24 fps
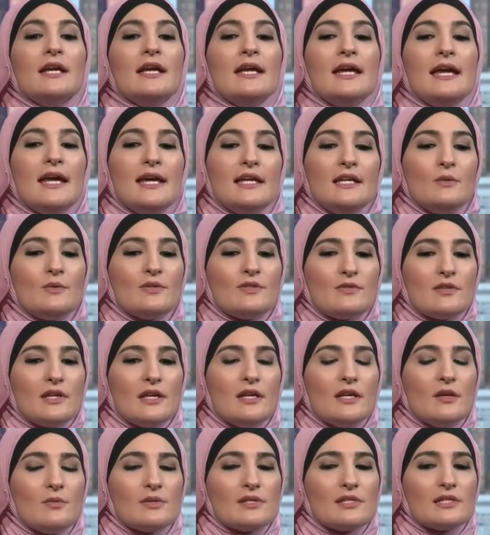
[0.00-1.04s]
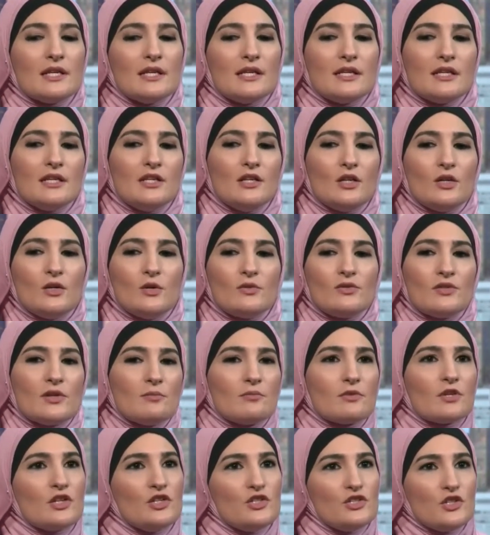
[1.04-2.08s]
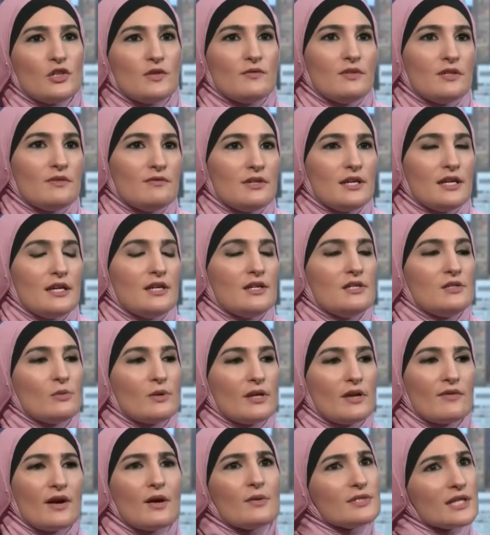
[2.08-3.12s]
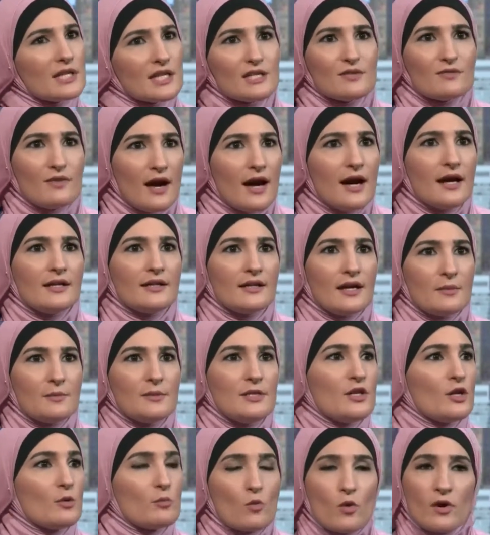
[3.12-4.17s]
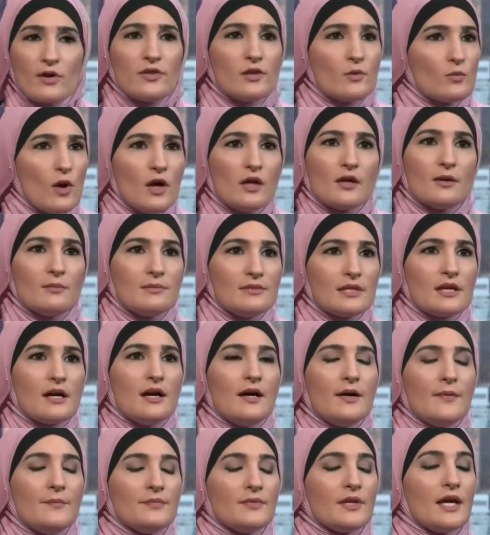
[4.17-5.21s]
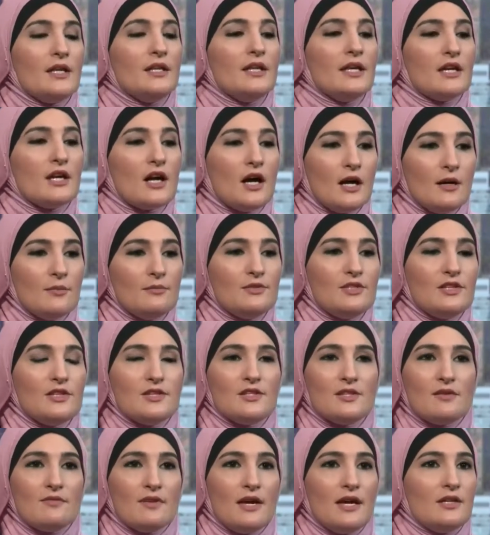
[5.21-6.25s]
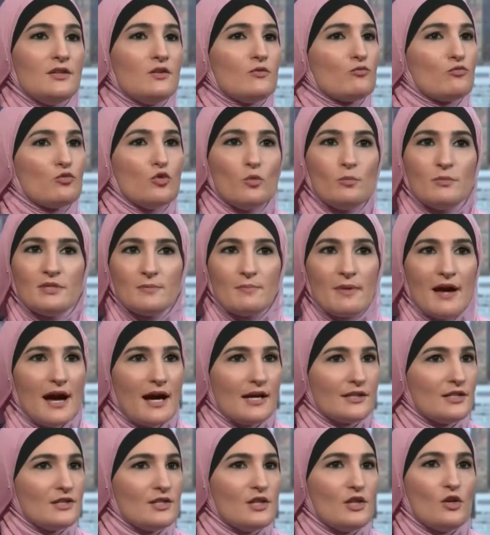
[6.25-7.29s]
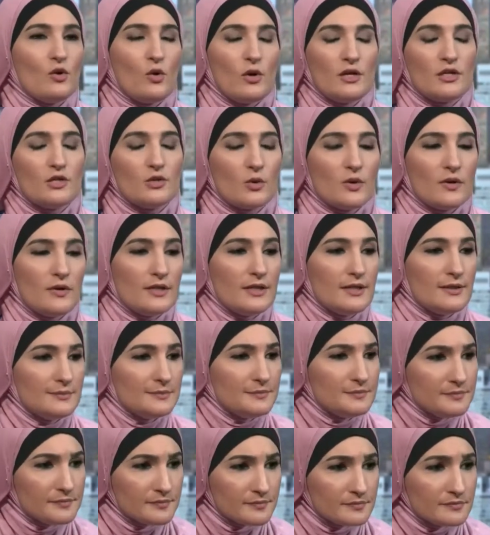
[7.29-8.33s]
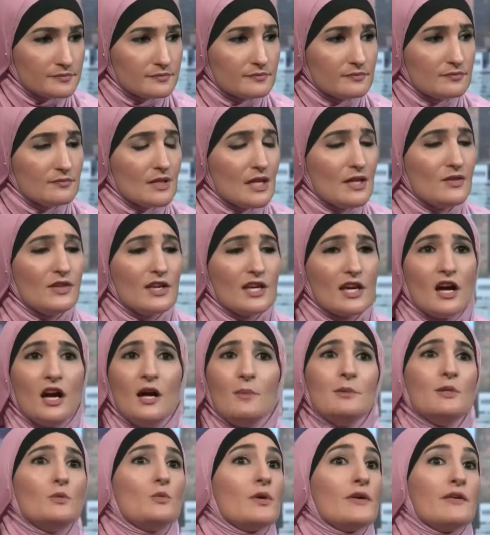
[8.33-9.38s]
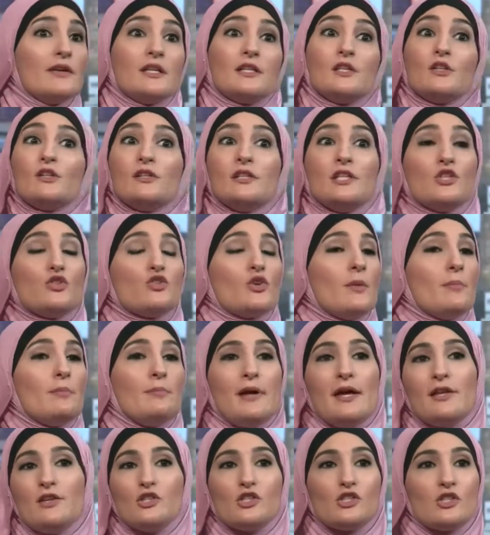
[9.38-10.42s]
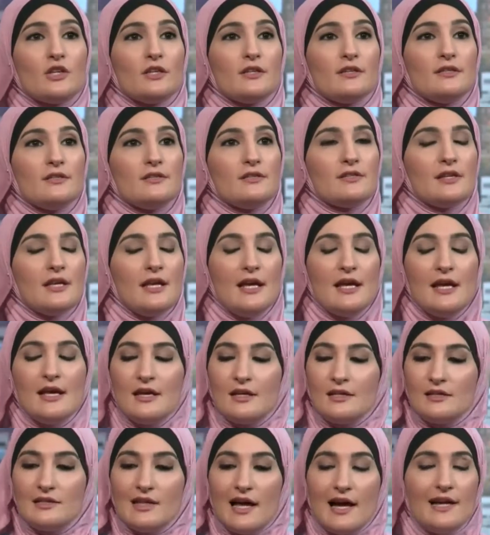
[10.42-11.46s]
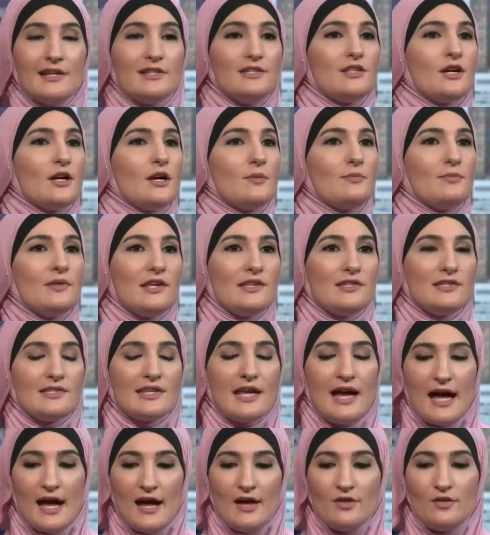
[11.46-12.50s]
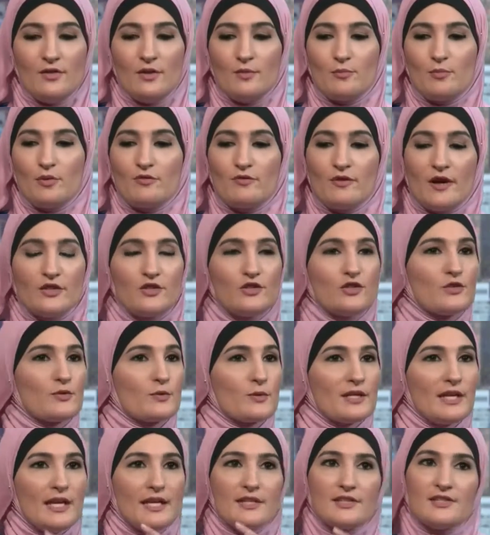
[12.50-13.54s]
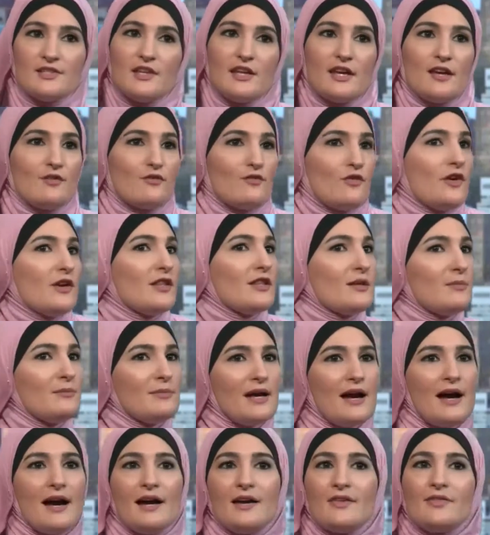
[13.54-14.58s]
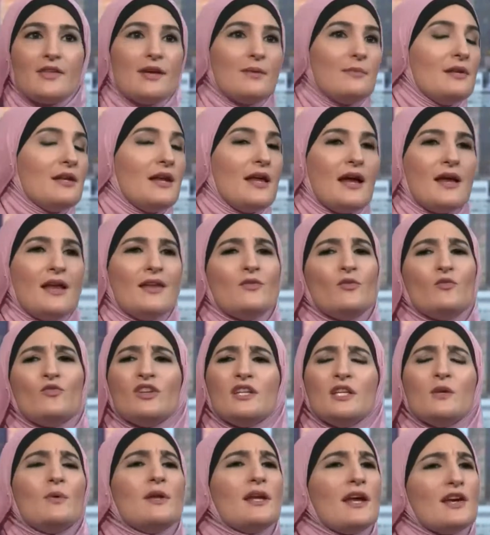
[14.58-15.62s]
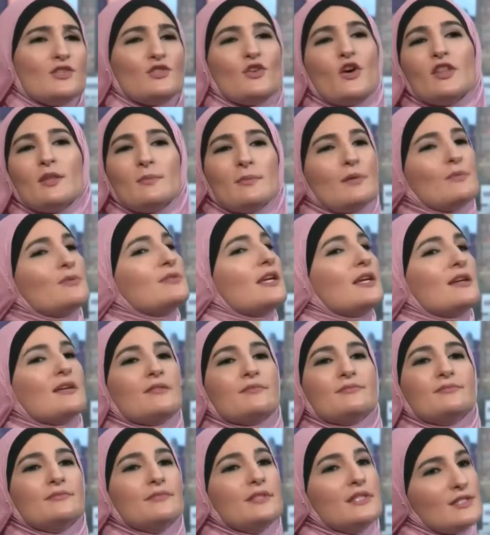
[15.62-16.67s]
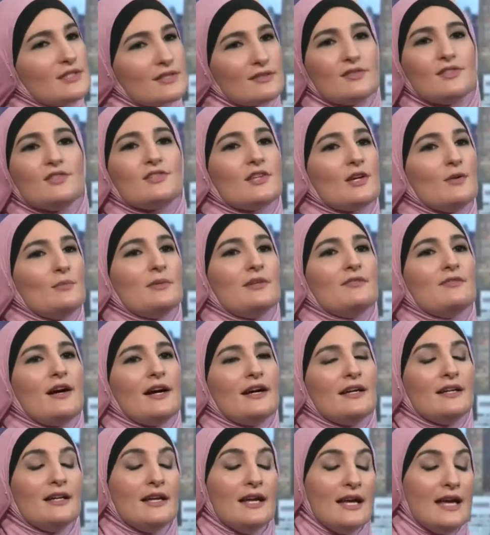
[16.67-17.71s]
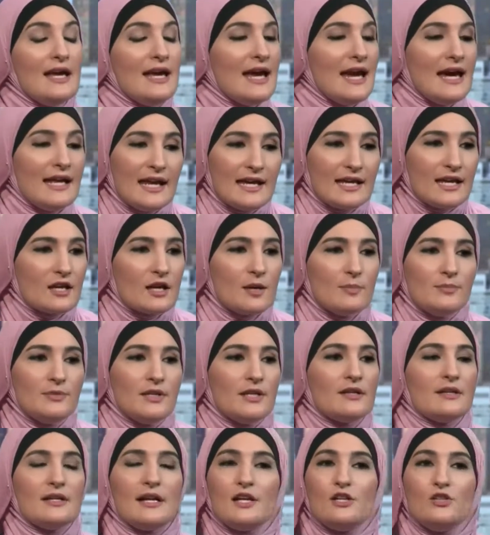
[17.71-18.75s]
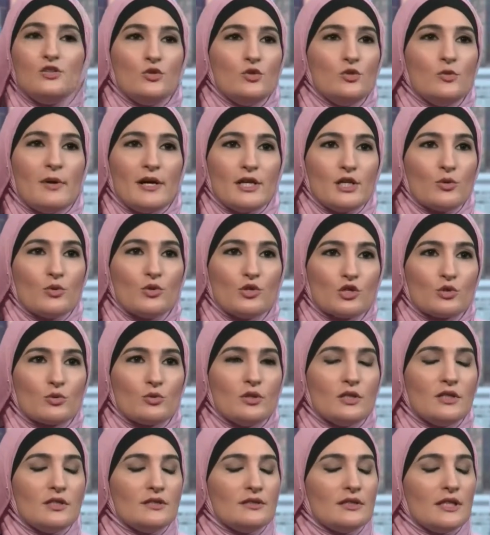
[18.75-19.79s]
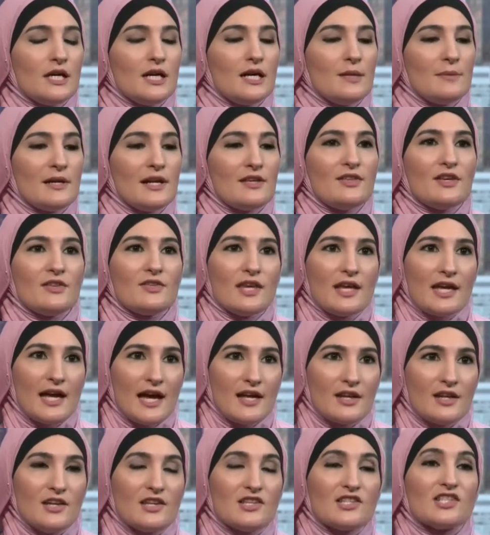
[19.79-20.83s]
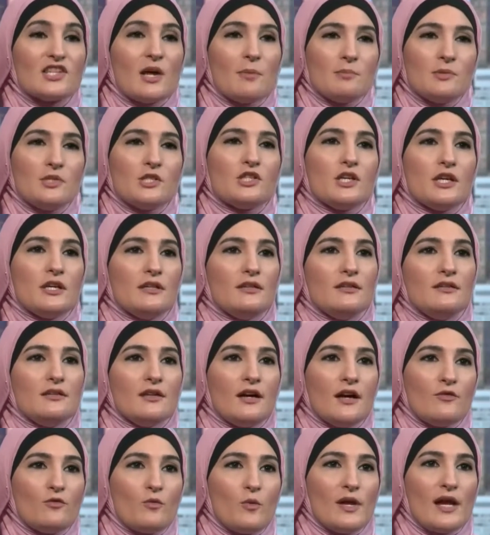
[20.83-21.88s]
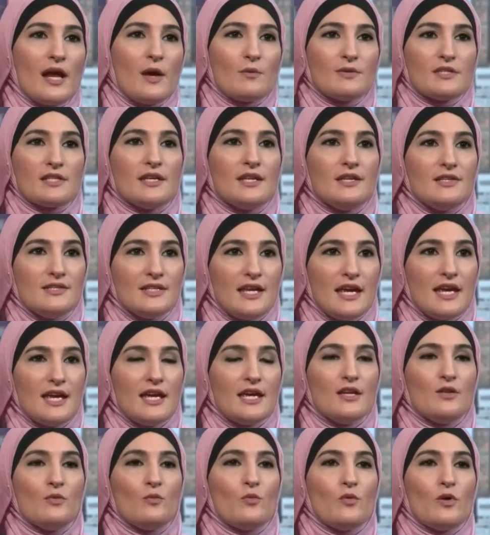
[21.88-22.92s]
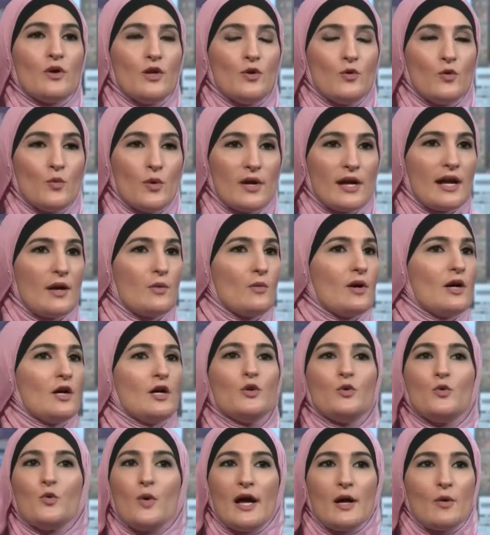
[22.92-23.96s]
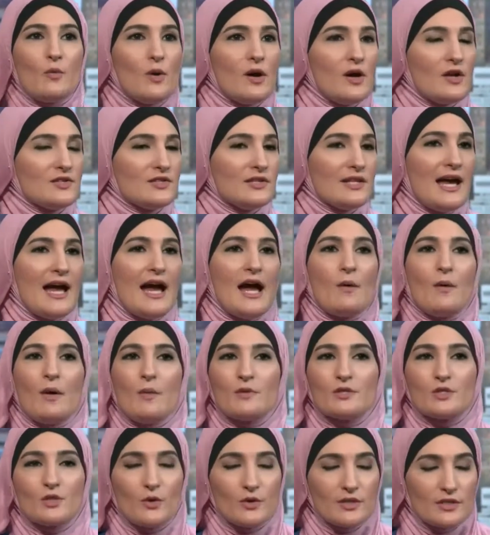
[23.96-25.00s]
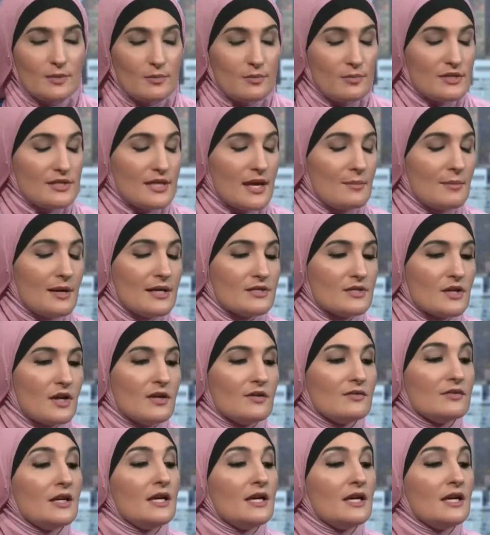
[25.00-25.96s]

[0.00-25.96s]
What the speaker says: And it was like, you know, some conservative kids, whatever. I was like, it's fine. I mean, they're more than welcome to come. And they come to this event, rooms packed in an auditorium. They come in wearing literally Trump pen shirts, lined up. They sat. The professors were like sitting in front of them, behind them. And really when I saw them, I was like, this is going to be fine. And I get up there and I do my usual. And I think they had an assumption of what I was going to say and who I was and how I was going to present myself.